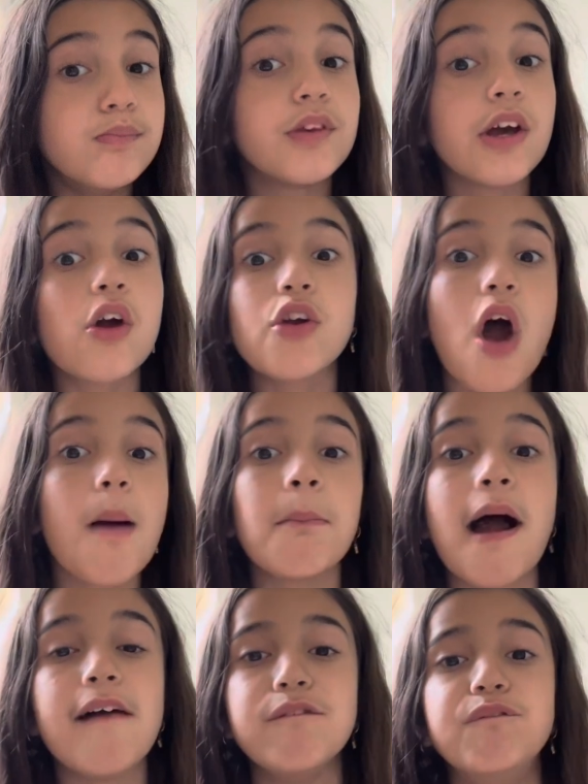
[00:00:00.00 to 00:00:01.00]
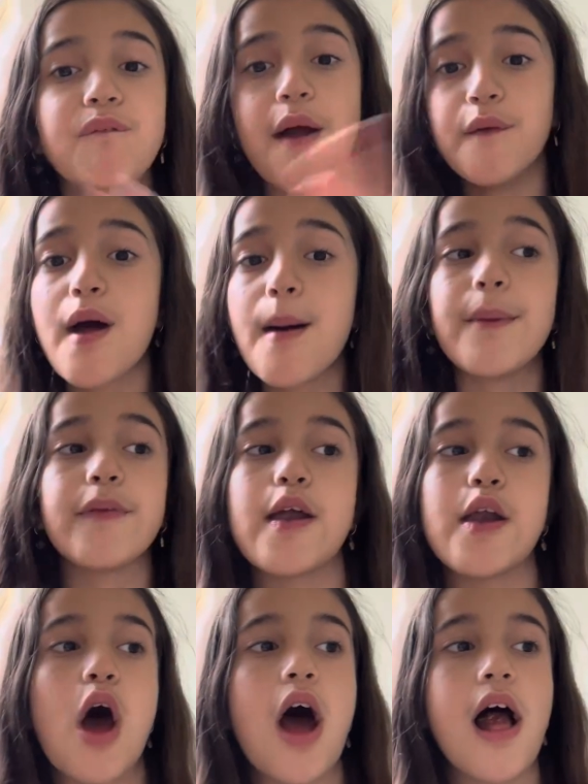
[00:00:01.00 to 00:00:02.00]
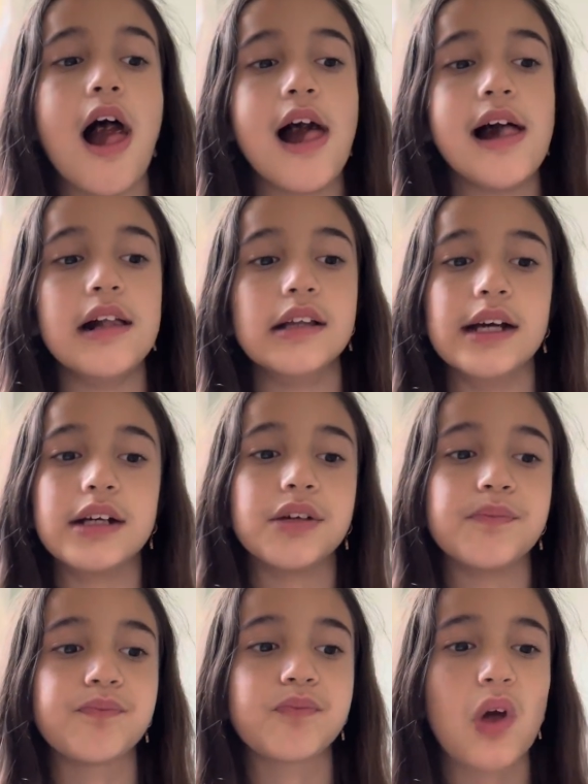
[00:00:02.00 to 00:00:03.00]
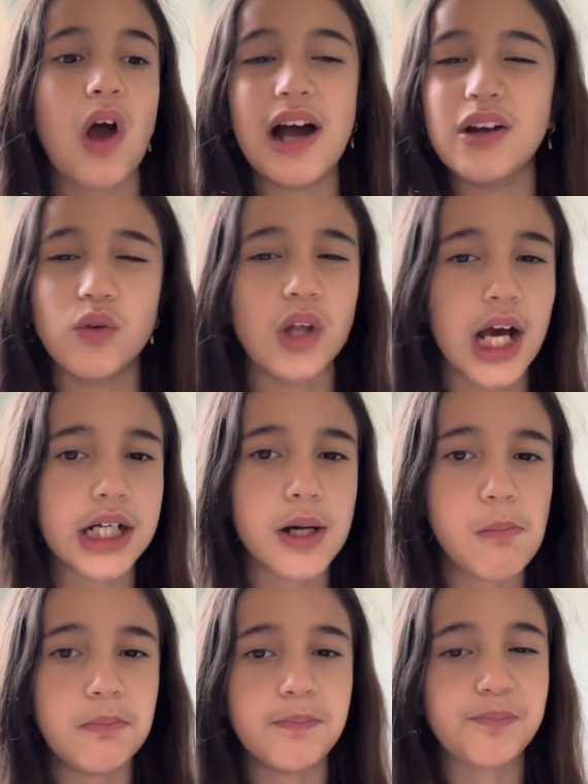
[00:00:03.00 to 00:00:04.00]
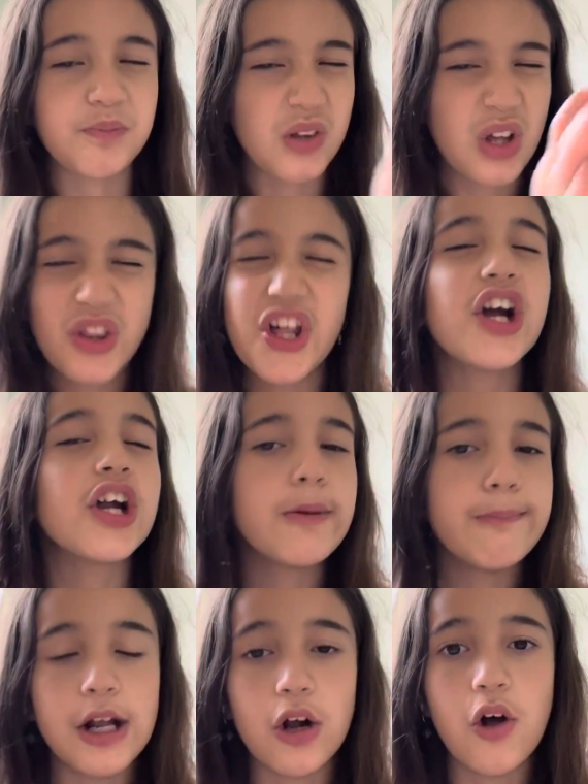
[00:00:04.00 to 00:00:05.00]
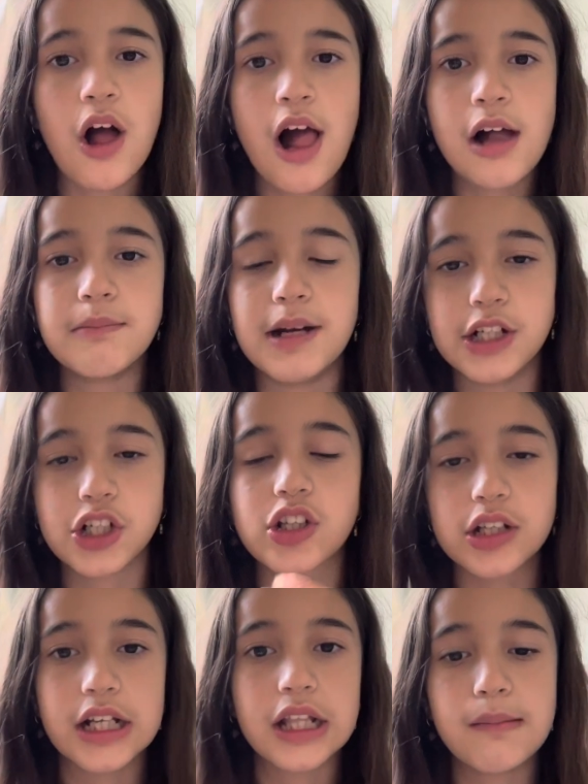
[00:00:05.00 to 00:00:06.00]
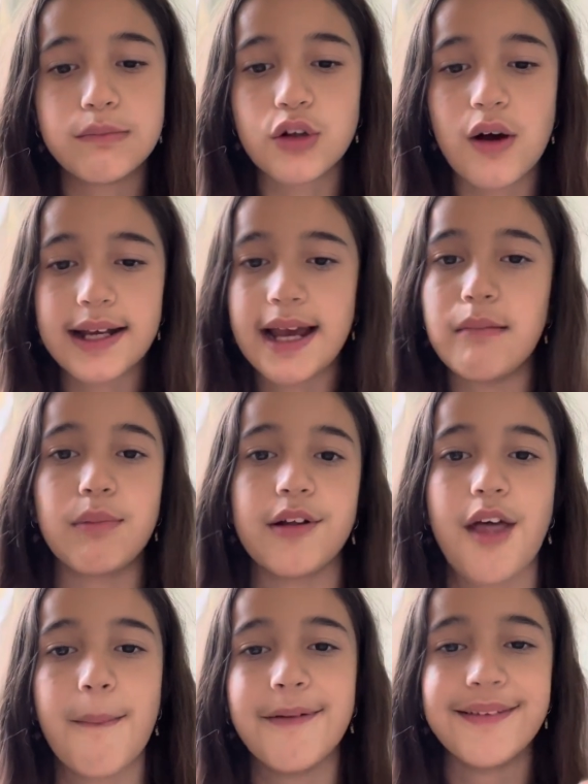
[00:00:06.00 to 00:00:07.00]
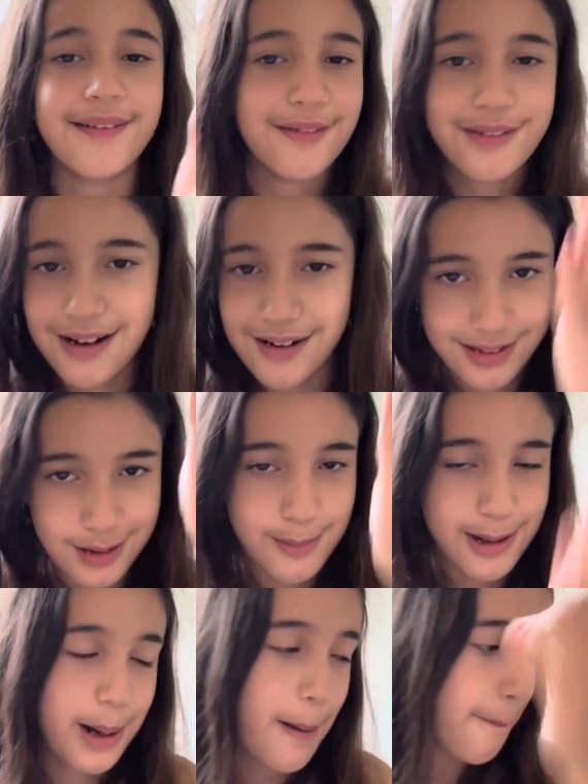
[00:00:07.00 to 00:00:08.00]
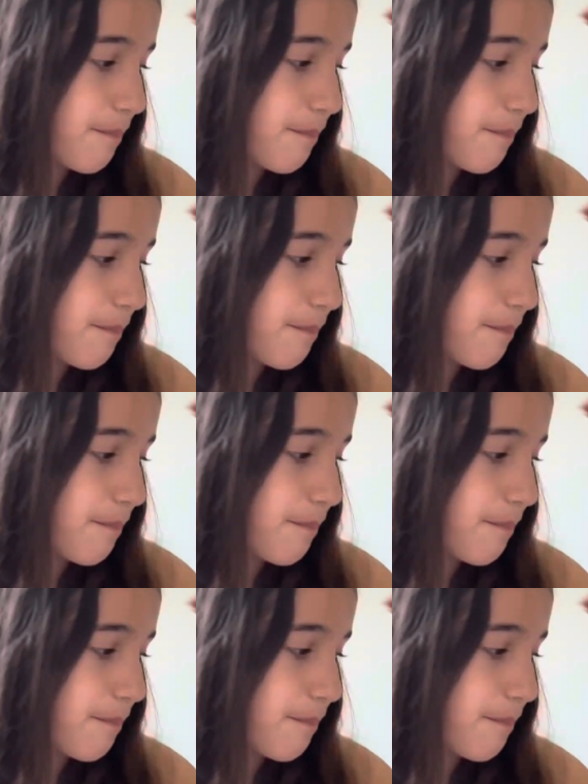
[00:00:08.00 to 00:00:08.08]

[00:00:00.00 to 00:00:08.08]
They're not my favorite, but they're not like I don't like. They're in the middle. But I just ate them, so I can't put them. So they're in the middle.